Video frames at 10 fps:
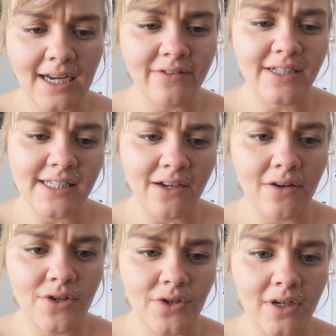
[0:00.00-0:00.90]
calorie,
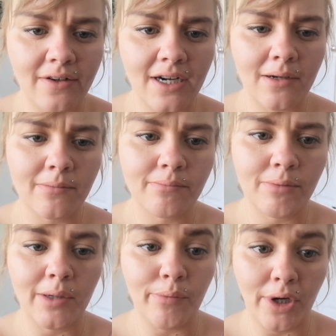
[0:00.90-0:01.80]
zero sugar,
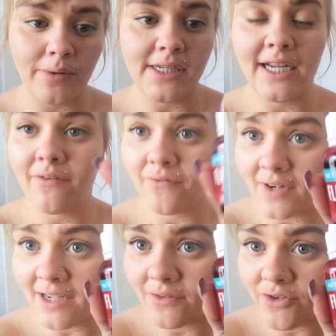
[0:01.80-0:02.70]
my protein
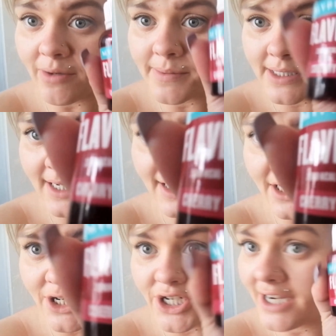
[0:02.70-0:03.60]
flavour drops
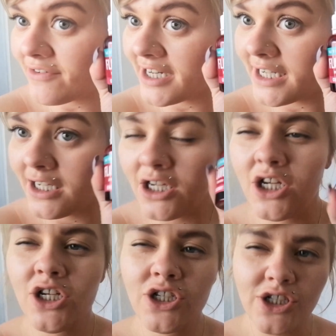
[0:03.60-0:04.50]
in cherry,
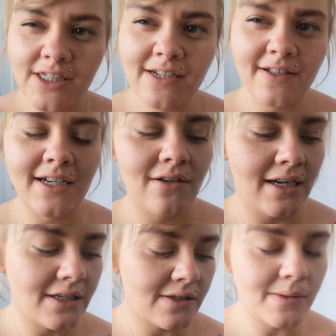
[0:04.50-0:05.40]
just to give that a
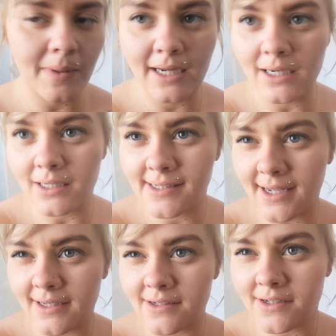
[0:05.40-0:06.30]
little extra sweetness
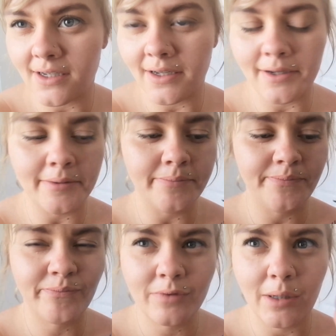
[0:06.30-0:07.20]
and a
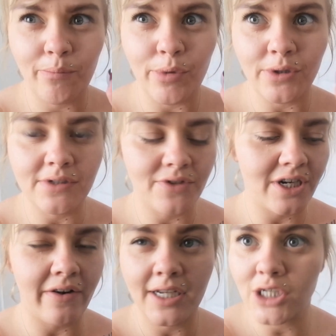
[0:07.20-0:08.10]
boost of
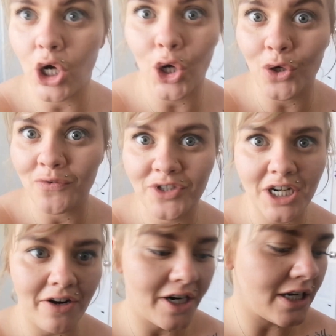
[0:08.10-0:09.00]
cherry, because I love
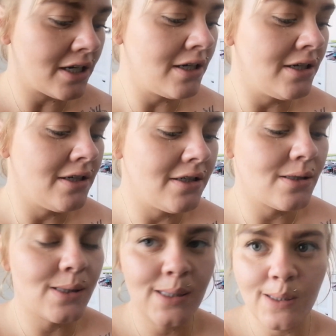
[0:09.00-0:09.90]
cherry.
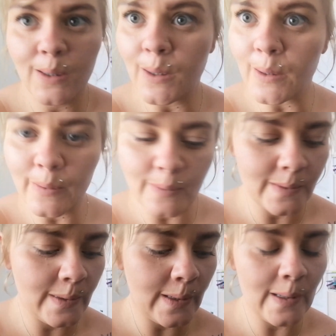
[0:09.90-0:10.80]
So
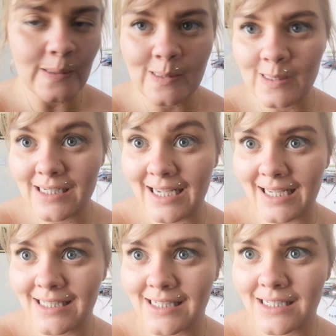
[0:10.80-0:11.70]
let's
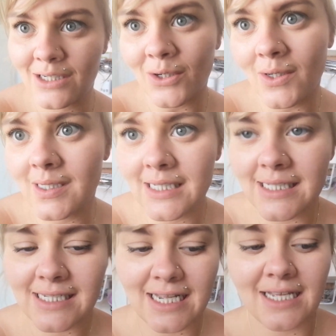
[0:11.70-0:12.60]
test, guys,
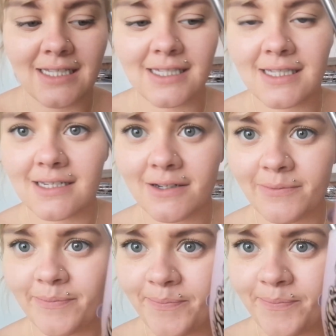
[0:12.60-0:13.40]
let's test.